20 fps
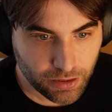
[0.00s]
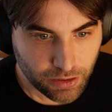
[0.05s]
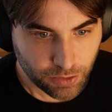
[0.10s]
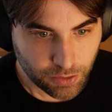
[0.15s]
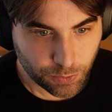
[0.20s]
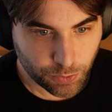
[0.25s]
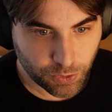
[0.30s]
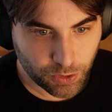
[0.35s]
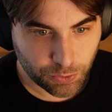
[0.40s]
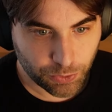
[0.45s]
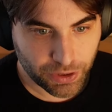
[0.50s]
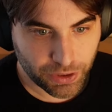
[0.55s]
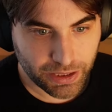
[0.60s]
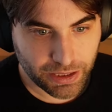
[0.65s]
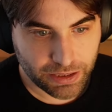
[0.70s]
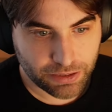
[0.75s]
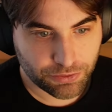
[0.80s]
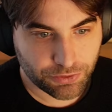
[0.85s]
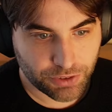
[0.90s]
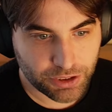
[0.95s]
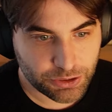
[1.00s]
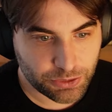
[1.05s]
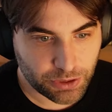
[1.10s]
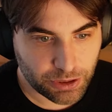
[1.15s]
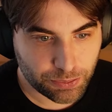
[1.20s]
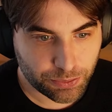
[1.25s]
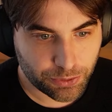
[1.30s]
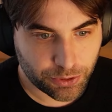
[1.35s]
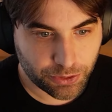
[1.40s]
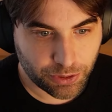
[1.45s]
we get visual
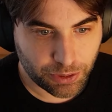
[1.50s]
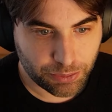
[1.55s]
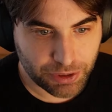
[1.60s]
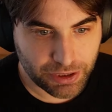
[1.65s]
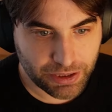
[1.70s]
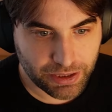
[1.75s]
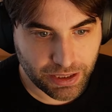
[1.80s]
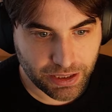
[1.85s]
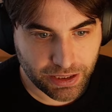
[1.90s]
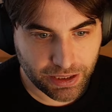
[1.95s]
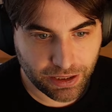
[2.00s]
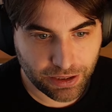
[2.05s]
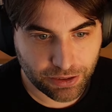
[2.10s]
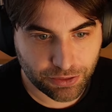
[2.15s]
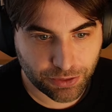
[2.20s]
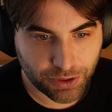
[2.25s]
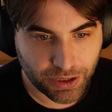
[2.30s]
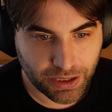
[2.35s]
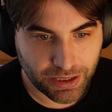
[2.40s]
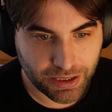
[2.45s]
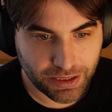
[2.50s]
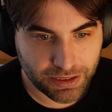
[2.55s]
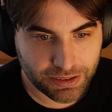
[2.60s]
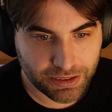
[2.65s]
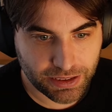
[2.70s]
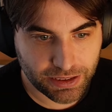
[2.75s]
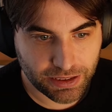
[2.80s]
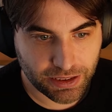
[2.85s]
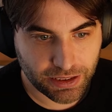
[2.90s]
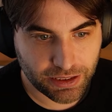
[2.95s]
programming like Unreal
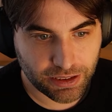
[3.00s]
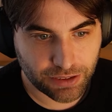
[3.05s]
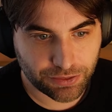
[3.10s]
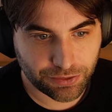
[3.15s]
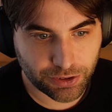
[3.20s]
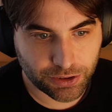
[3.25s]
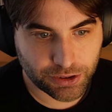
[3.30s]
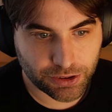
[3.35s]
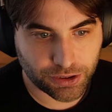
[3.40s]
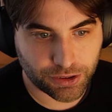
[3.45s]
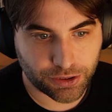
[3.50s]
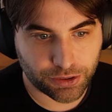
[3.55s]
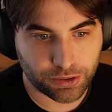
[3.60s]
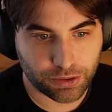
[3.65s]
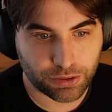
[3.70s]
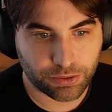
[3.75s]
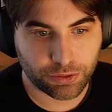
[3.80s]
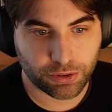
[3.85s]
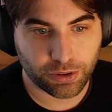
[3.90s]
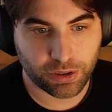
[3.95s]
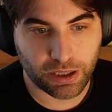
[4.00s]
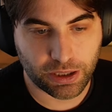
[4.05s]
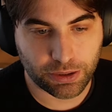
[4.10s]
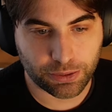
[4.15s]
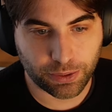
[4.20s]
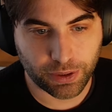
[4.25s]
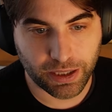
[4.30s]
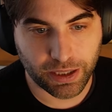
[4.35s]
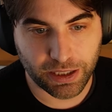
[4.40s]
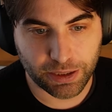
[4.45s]
Engine in the future? Rokaru
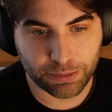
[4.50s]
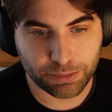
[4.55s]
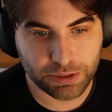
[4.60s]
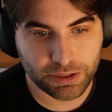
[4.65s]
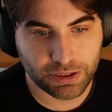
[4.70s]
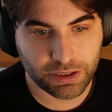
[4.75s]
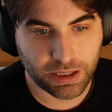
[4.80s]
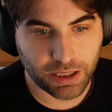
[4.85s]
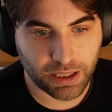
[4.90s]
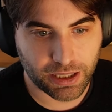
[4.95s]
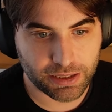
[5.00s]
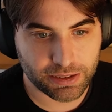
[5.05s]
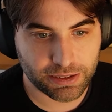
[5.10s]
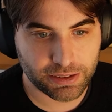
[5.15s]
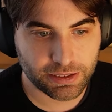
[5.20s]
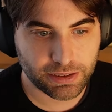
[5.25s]
Games asks.